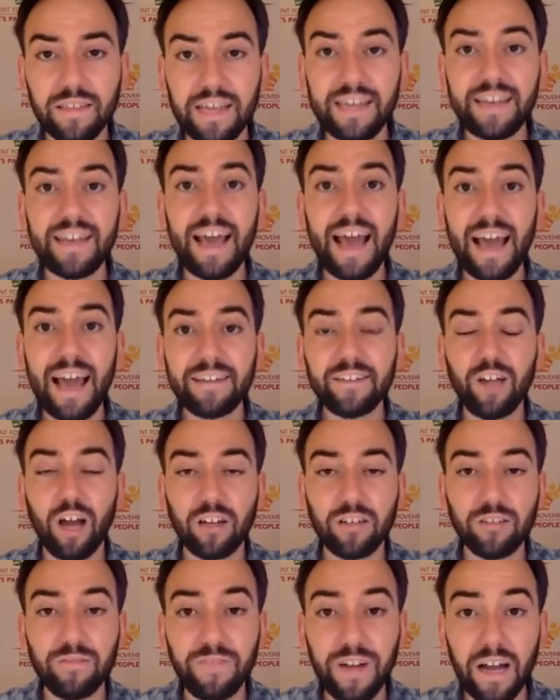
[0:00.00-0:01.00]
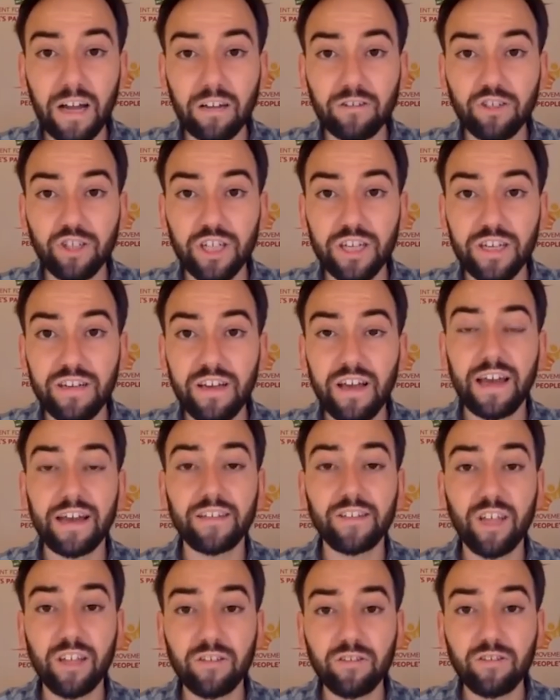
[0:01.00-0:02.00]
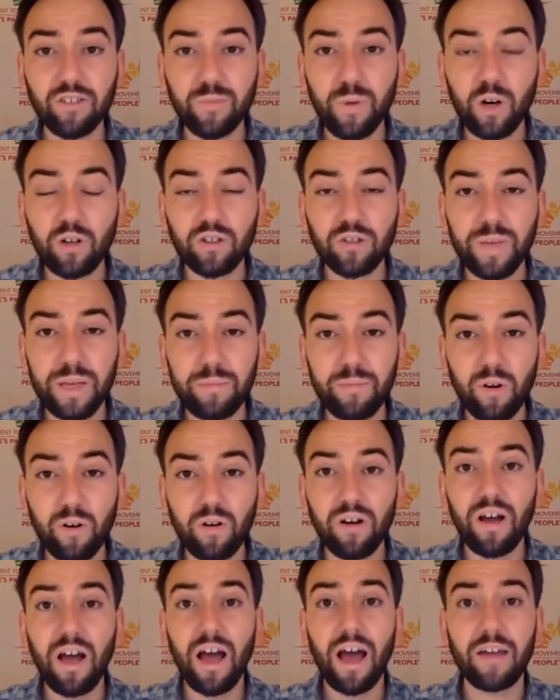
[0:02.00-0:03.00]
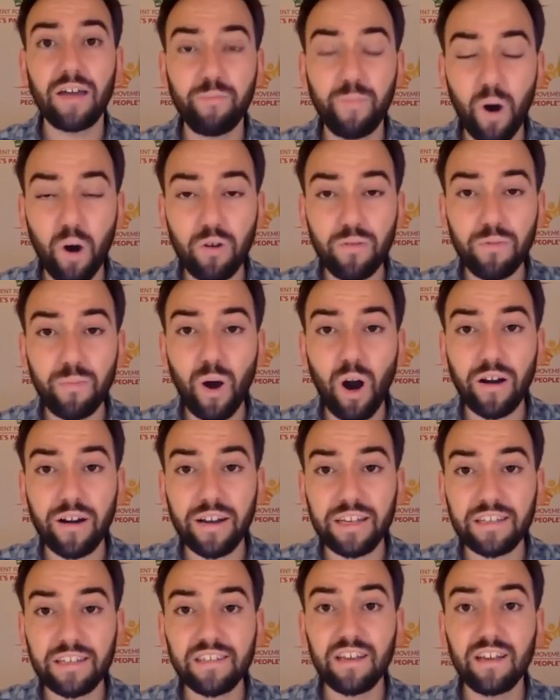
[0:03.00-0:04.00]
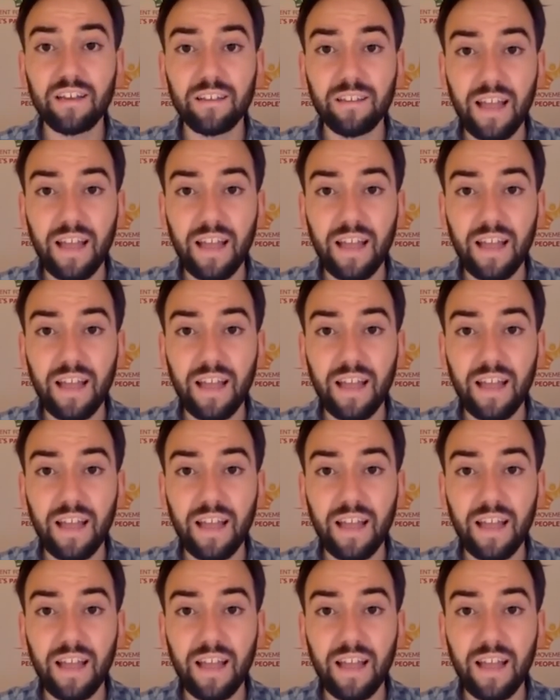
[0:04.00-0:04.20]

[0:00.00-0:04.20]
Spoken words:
It had Dr. Fauci and its other spokespeople and both parties